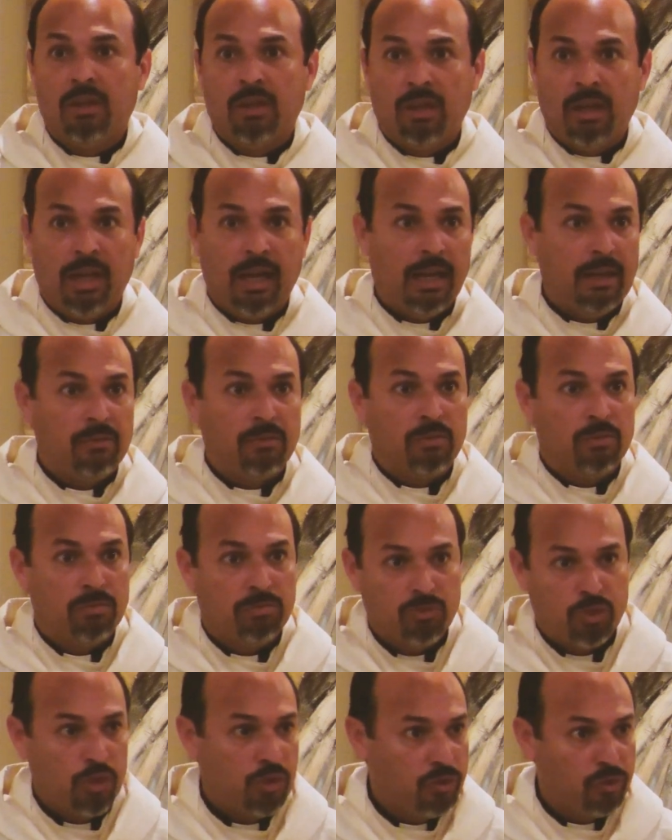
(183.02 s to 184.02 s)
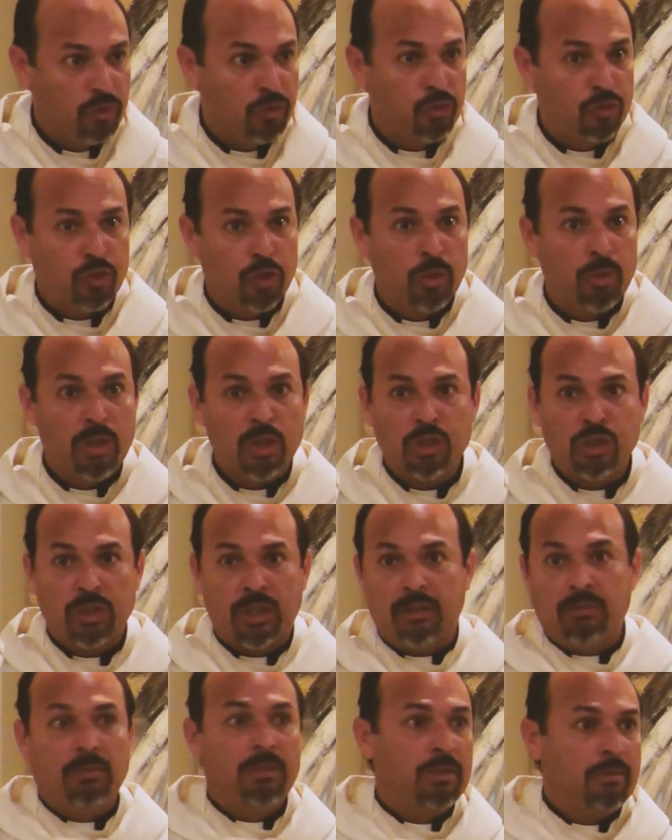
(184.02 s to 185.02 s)
and Jesus is Jewish,
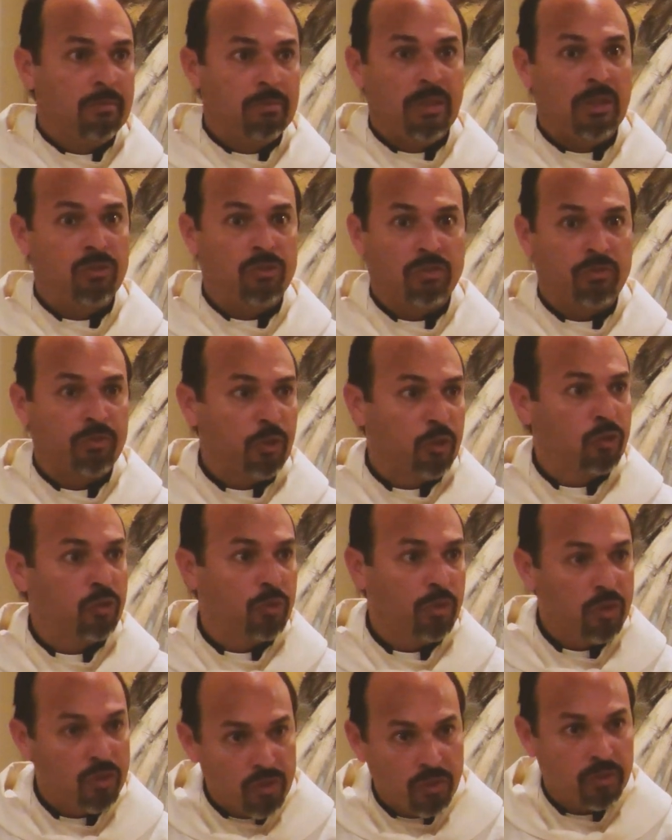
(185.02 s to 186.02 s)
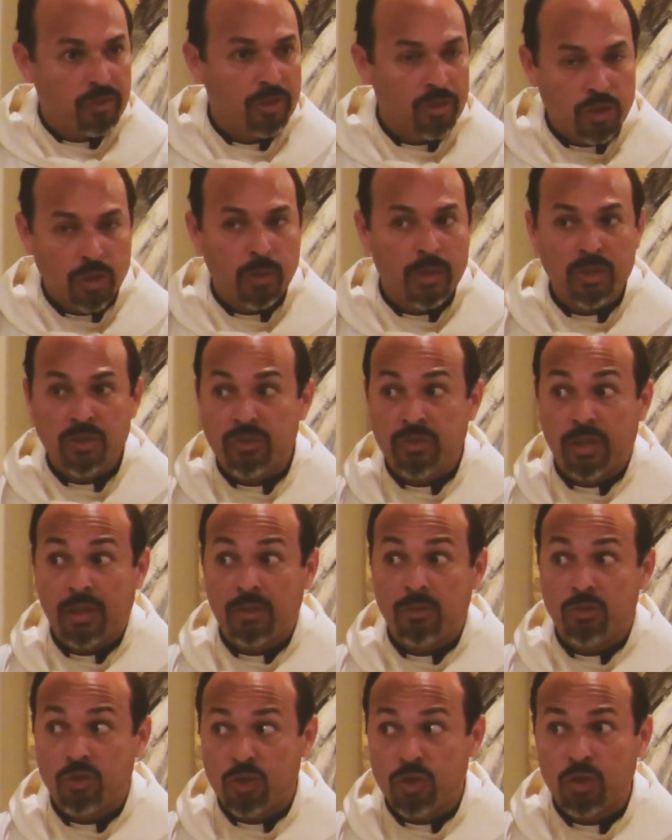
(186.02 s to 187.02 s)
and these first Christians are Jewish,
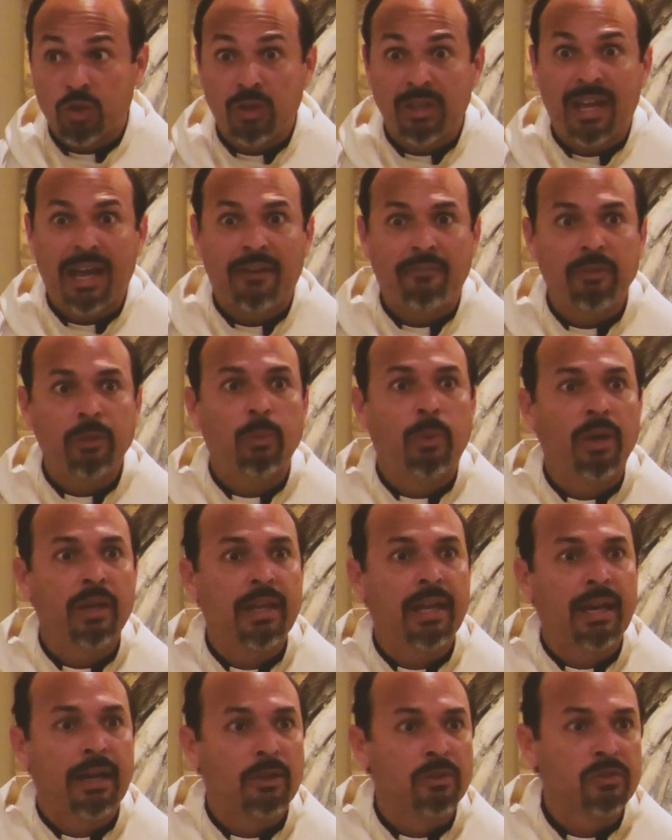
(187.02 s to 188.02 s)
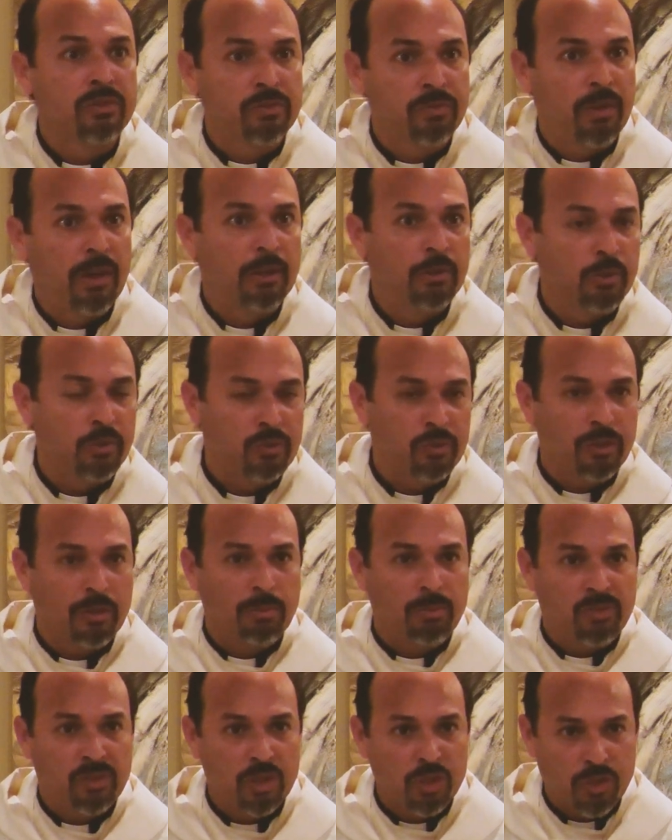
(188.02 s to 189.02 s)
then should everyone else follow
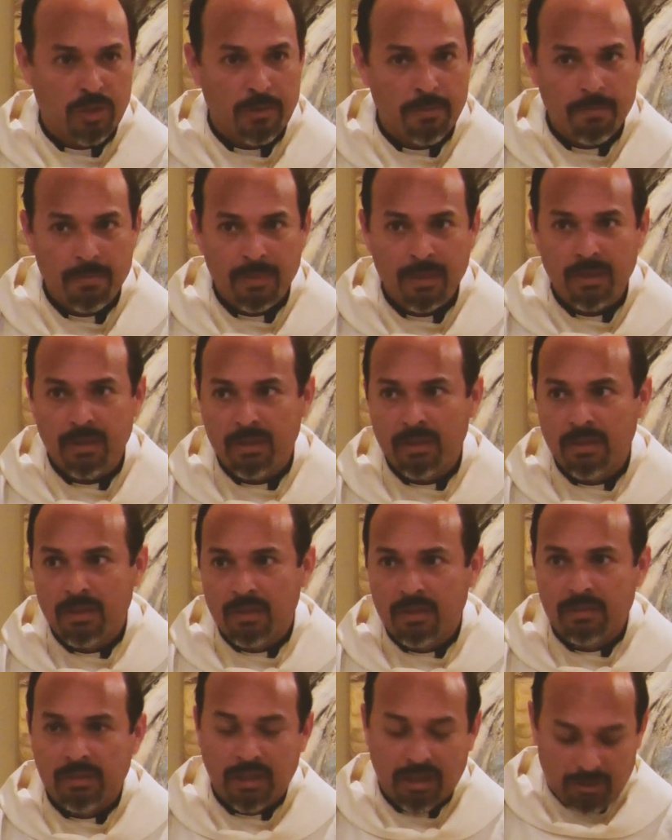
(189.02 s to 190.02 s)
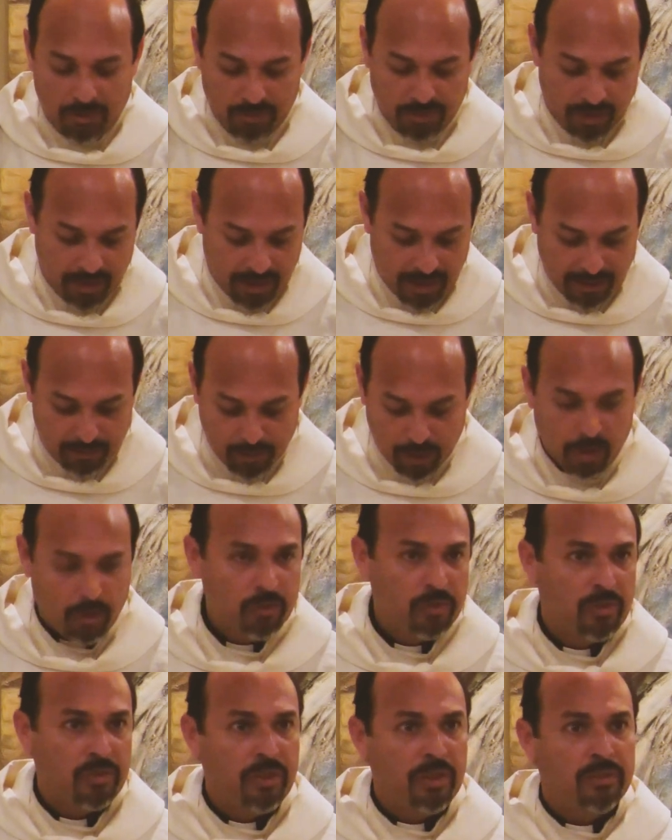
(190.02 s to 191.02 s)
circumcision? Now, I don't think I have to go
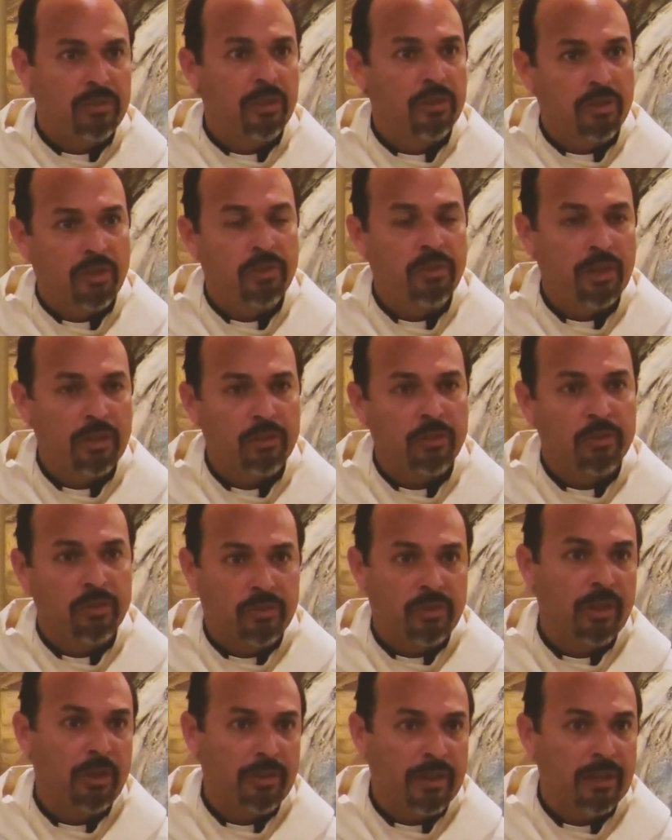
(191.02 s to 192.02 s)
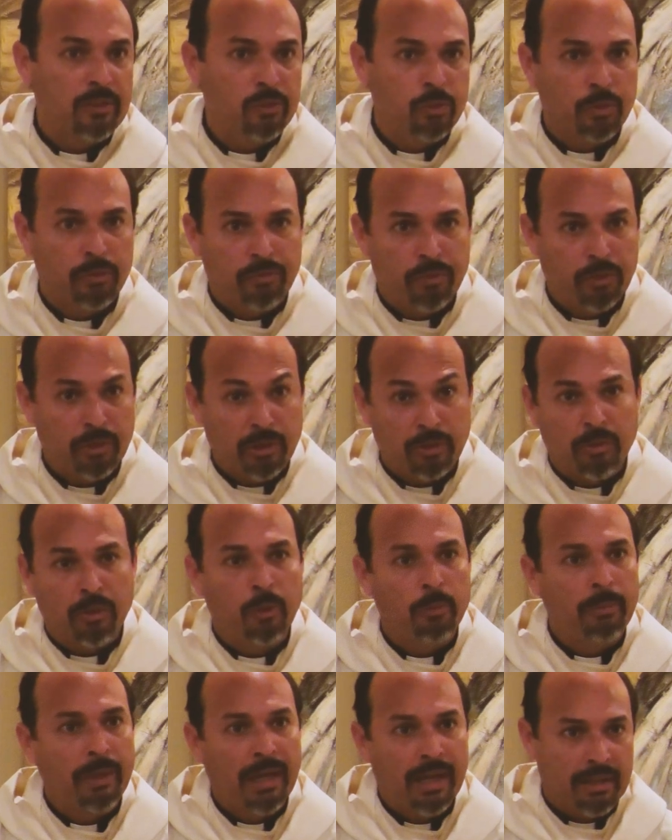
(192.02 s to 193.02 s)
into detail to think, do you tell that to a fully
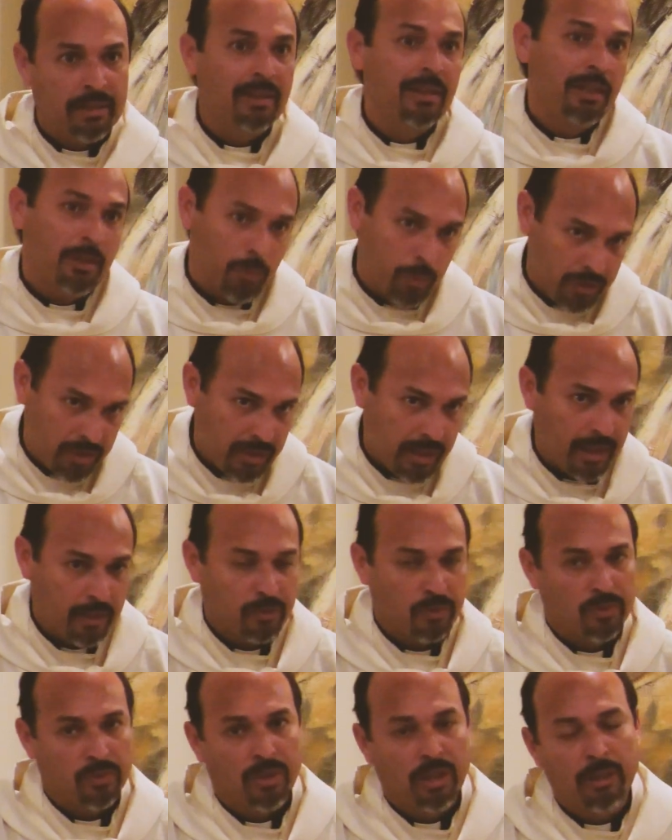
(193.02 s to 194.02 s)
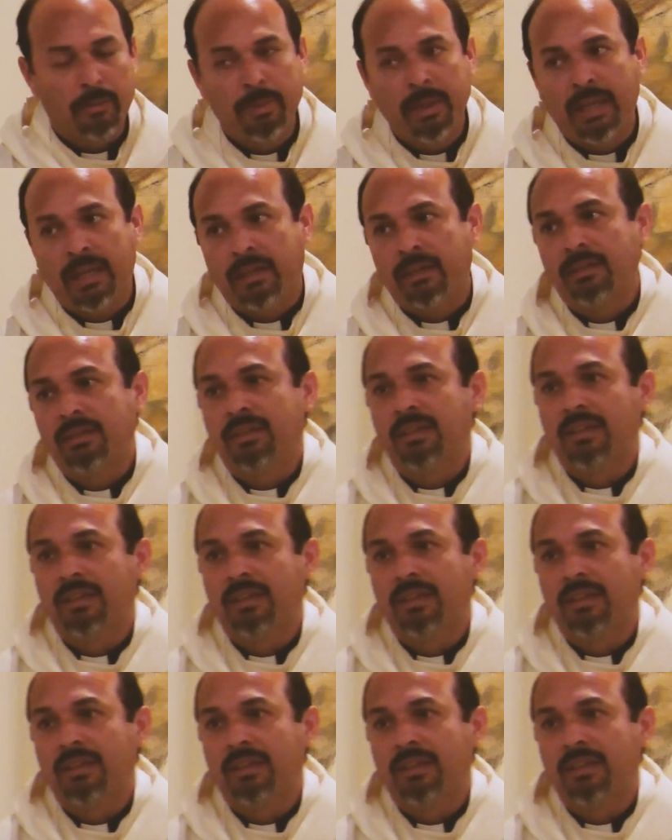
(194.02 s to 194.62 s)
grown man what the answer is going to be?